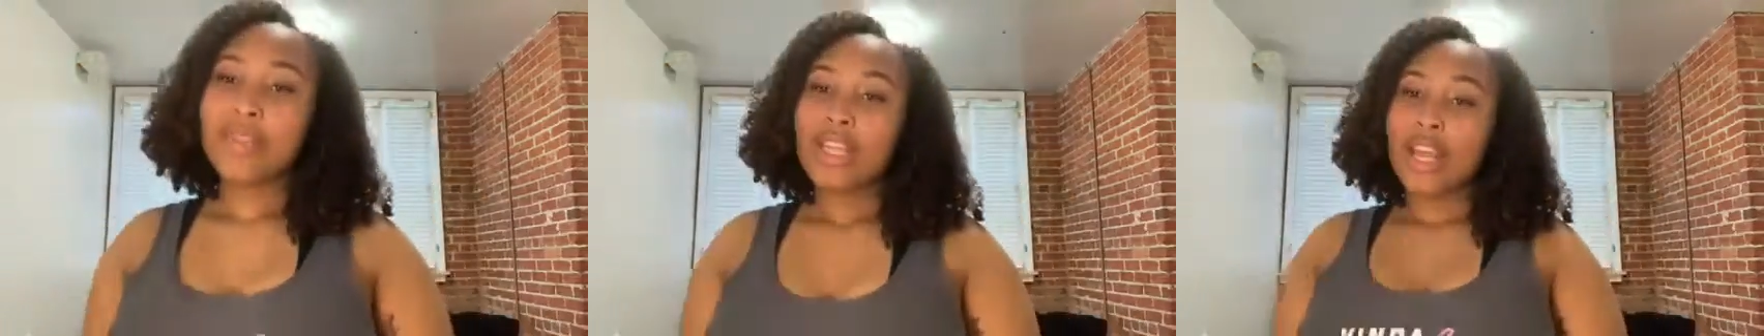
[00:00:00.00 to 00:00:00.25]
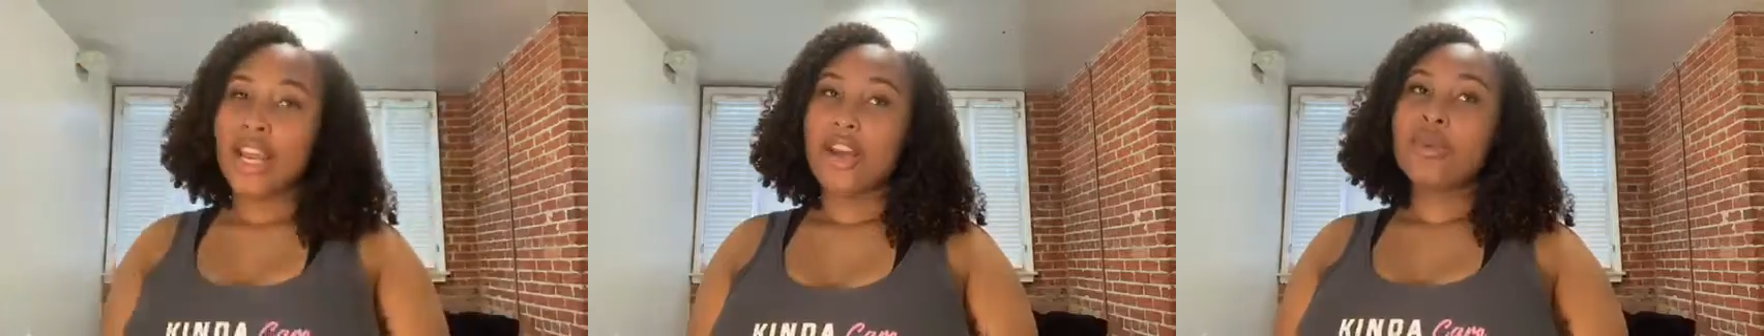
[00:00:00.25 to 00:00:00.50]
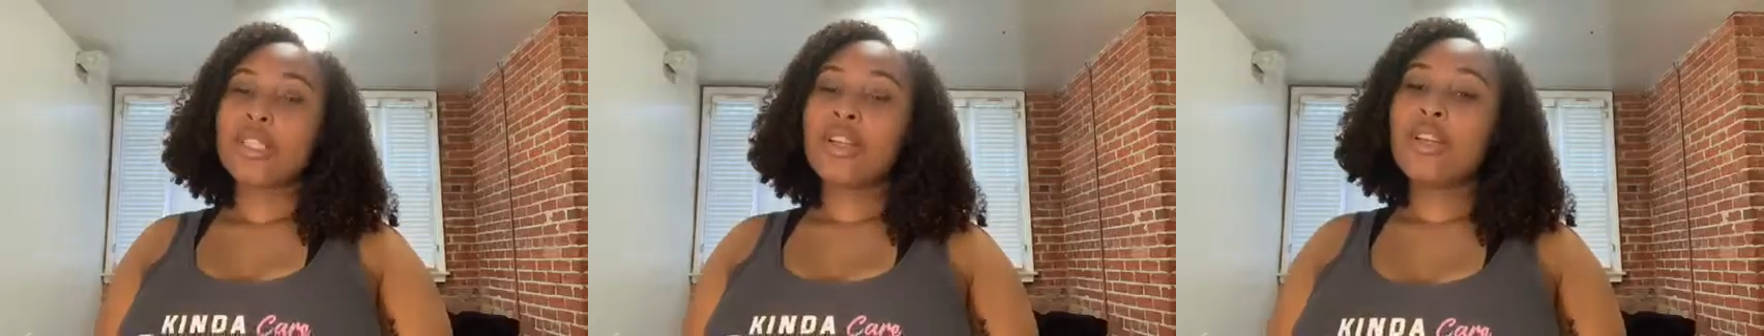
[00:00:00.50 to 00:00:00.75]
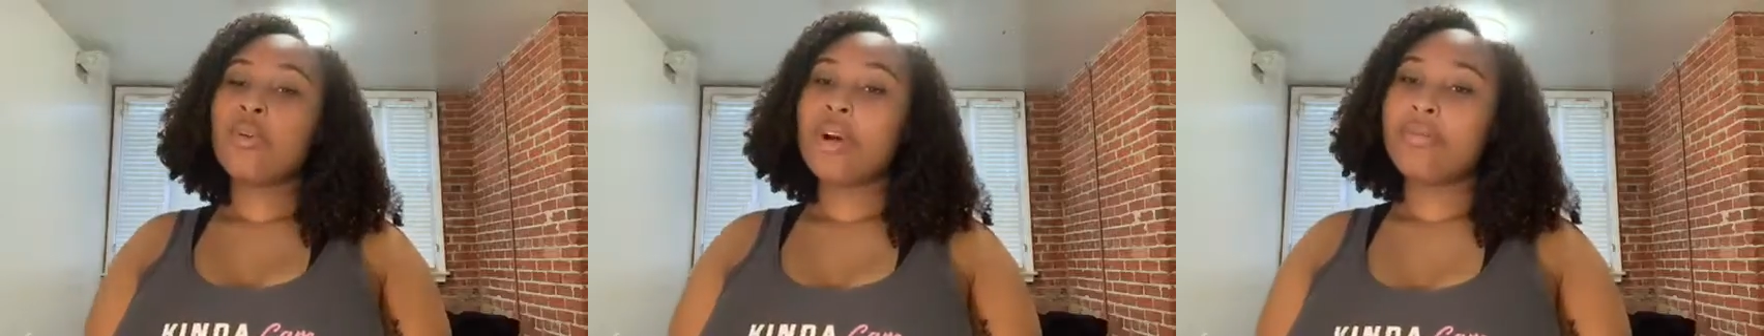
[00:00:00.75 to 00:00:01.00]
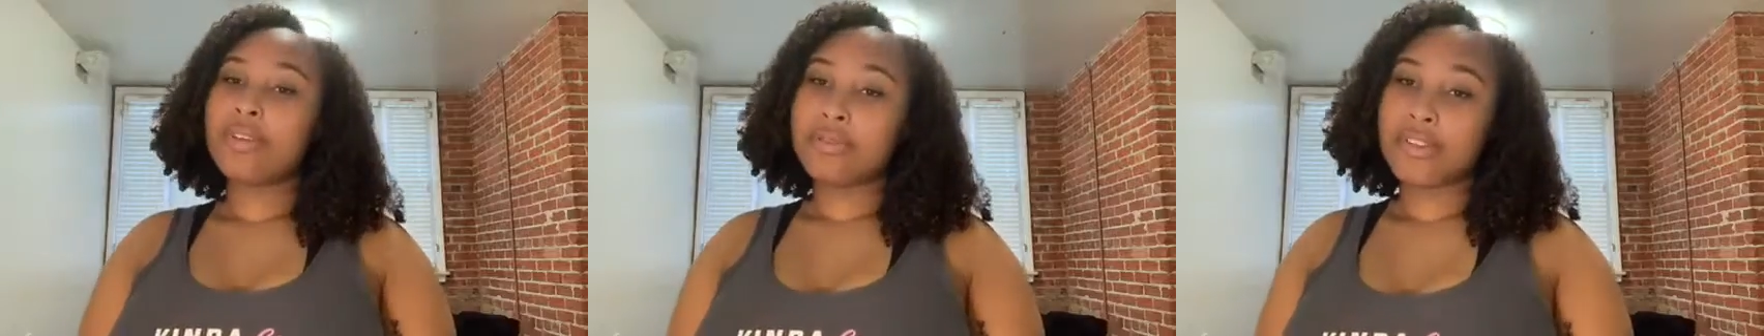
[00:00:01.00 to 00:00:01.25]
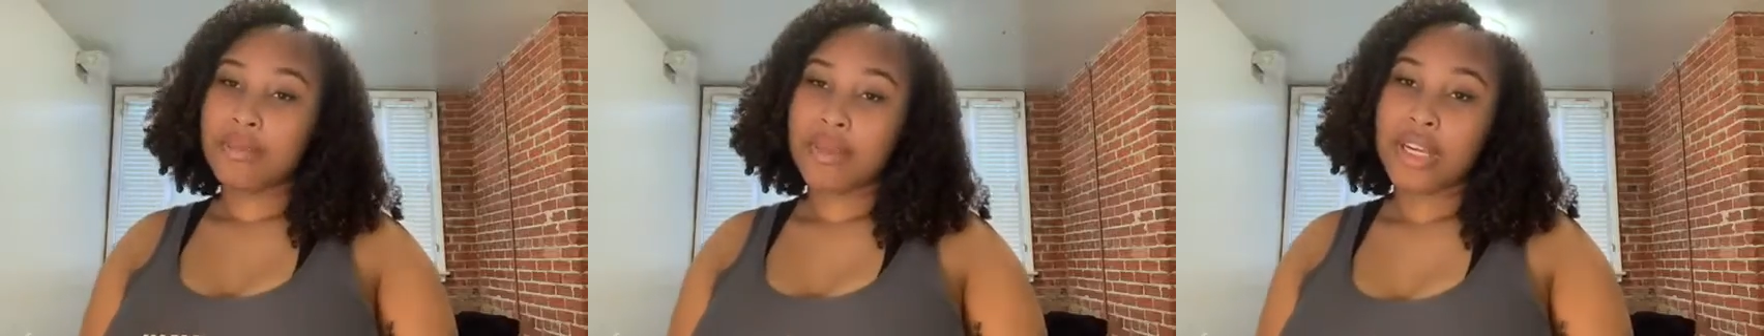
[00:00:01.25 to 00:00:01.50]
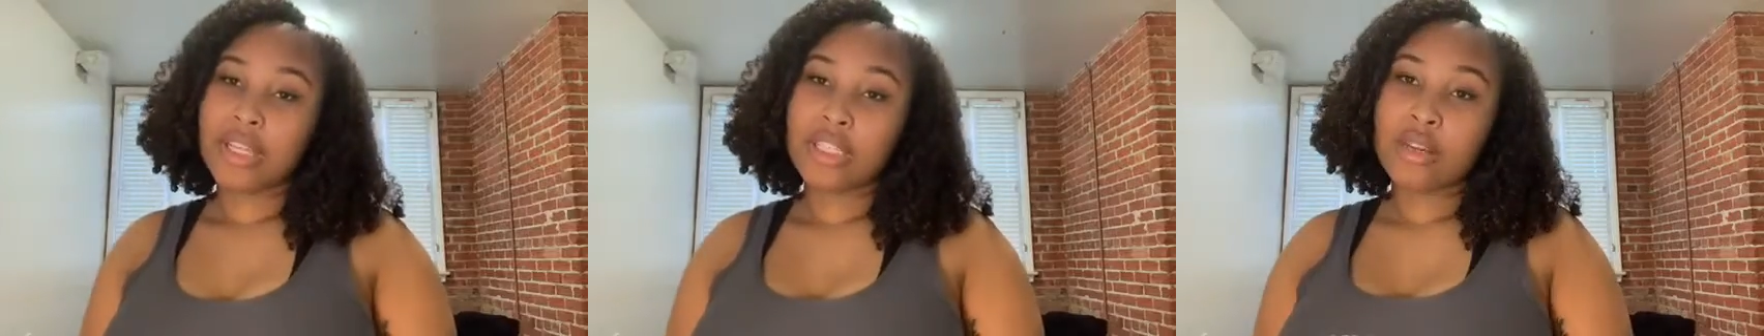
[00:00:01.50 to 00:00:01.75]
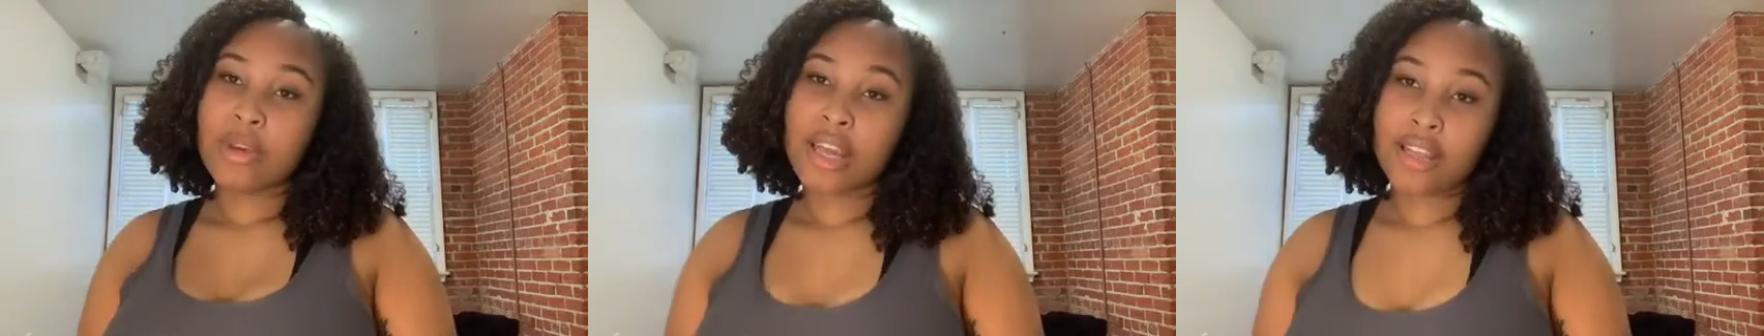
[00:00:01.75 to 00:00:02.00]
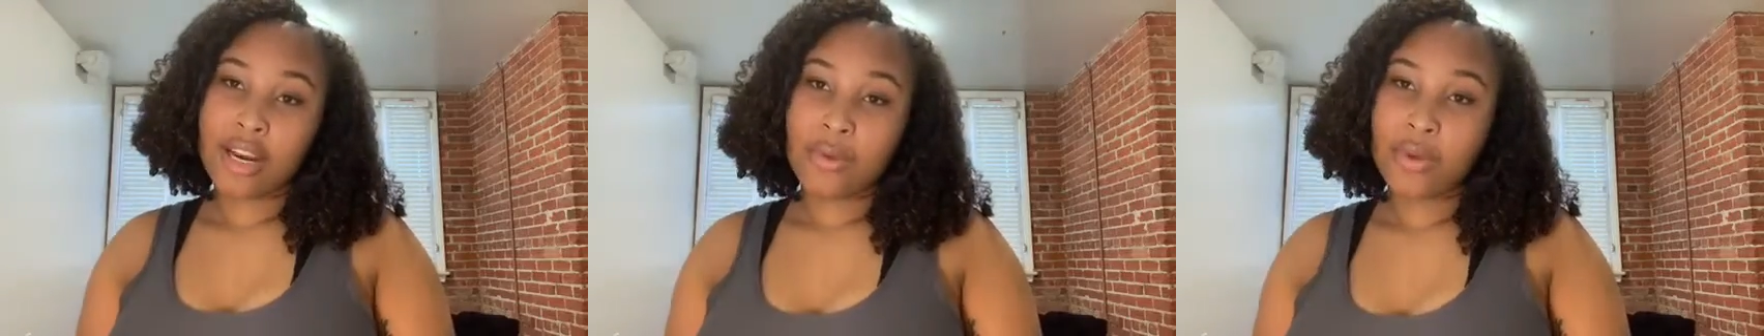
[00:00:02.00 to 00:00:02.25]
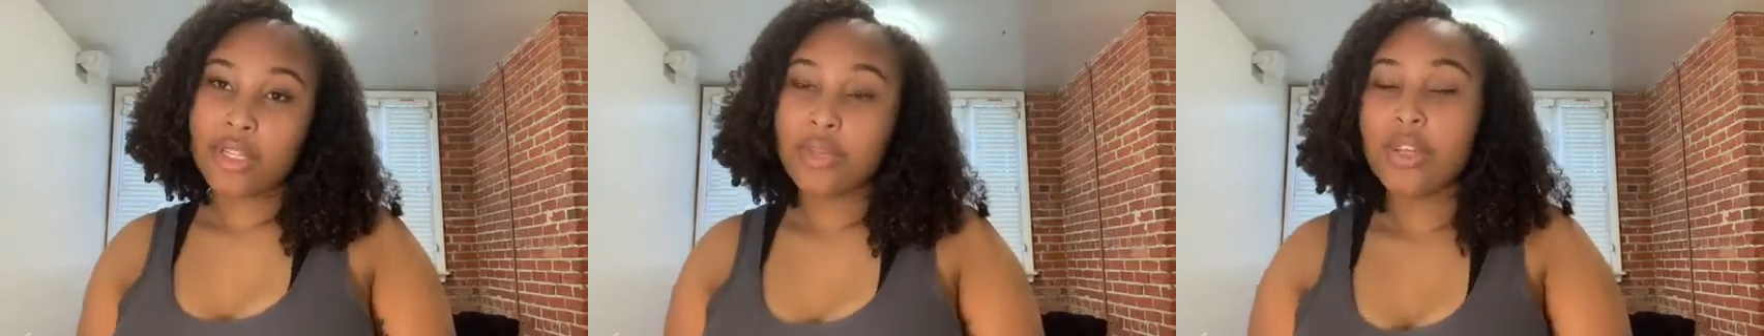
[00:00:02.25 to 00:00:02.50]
And it was only 150 because the man that I went to,